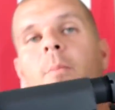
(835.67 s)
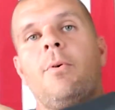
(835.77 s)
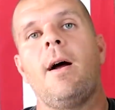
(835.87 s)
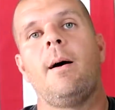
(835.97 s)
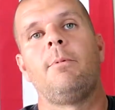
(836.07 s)
a
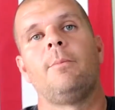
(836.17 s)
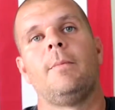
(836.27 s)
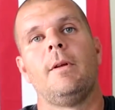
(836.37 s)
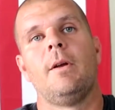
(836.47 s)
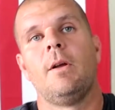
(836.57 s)
problem.
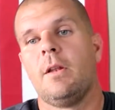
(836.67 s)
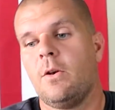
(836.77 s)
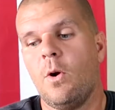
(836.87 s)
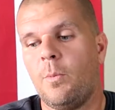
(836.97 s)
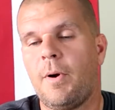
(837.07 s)

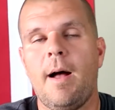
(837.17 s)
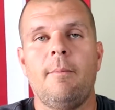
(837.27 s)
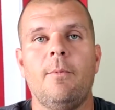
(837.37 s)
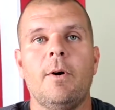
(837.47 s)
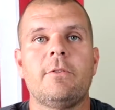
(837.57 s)
No
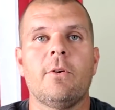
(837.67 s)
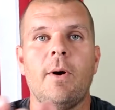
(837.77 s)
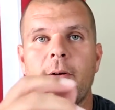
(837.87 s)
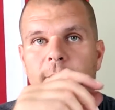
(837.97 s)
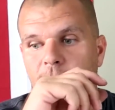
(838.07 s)
problem
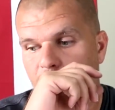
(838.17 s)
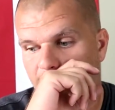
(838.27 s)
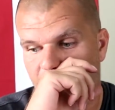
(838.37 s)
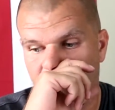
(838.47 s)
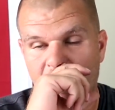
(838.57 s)
whatsoever.
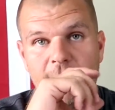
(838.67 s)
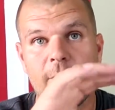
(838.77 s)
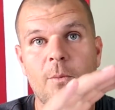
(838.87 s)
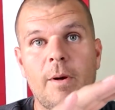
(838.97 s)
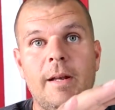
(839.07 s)
Um,
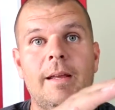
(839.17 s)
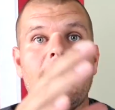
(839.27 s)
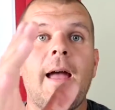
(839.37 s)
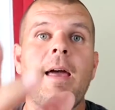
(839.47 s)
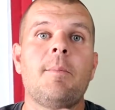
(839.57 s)
everything went in.
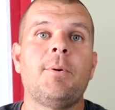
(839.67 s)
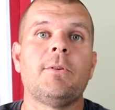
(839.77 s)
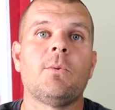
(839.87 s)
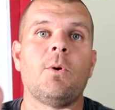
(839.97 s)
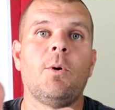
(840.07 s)
I had to
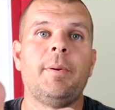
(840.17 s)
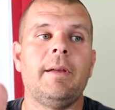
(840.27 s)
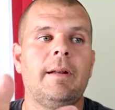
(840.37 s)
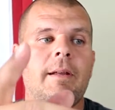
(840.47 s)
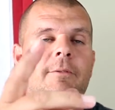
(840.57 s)
put the roll
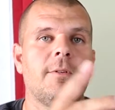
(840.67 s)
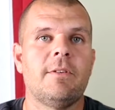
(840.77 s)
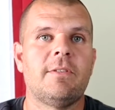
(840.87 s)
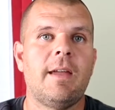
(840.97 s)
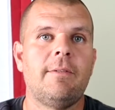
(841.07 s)
pin in for the
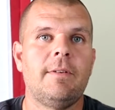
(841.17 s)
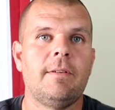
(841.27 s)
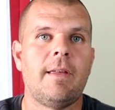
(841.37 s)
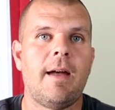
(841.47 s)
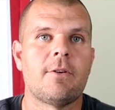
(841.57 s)
safety
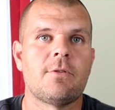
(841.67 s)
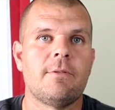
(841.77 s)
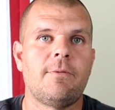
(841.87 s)
to actually